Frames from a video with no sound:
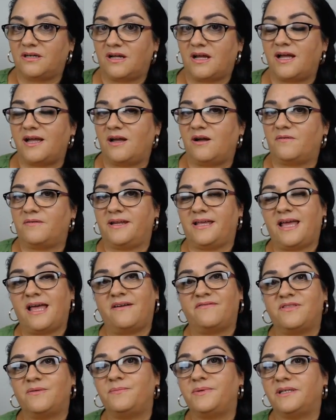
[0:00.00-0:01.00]
I already
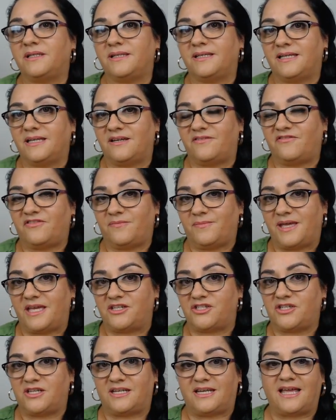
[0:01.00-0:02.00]
have the billing
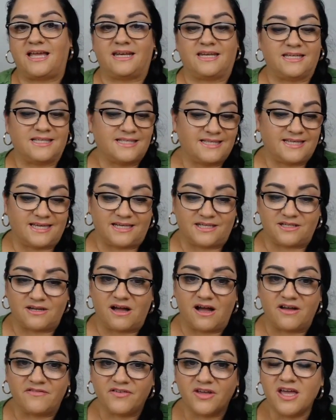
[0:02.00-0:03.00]
information and it's sent off.